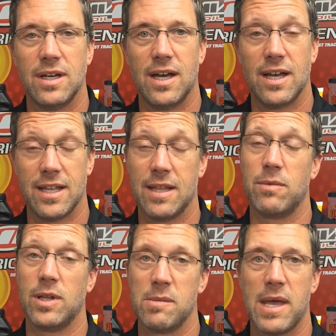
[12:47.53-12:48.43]
and it
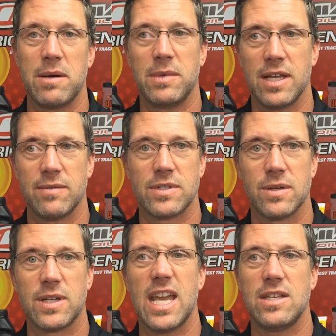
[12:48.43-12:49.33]
really made them live.
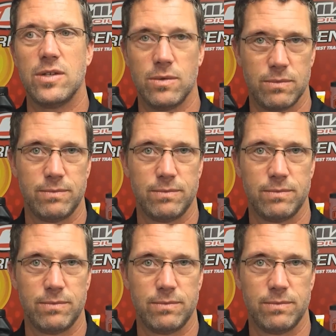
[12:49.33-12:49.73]
So K2.